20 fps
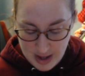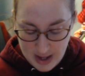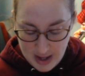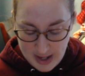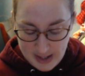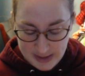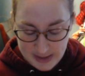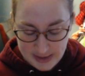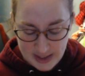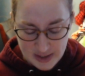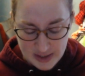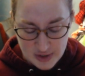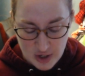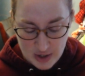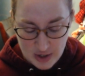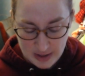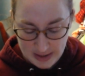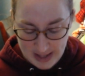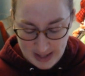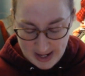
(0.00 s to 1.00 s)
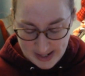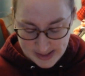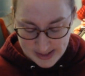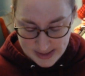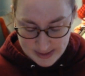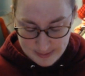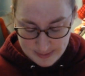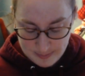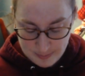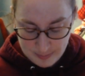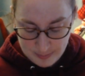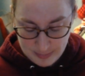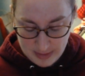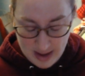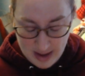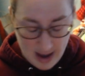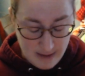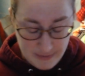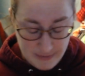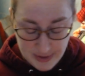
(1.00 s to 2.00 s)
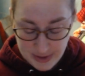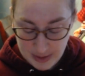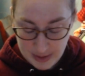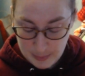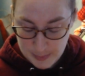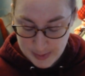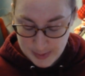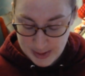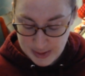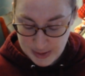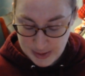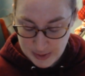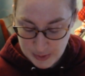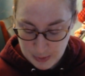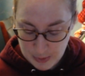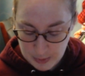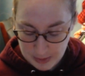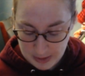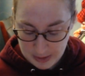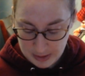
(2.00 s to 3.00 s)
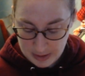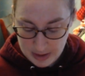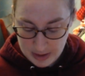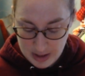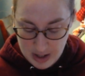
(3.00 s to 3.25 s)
He clicked on a light. Everything was in disorder.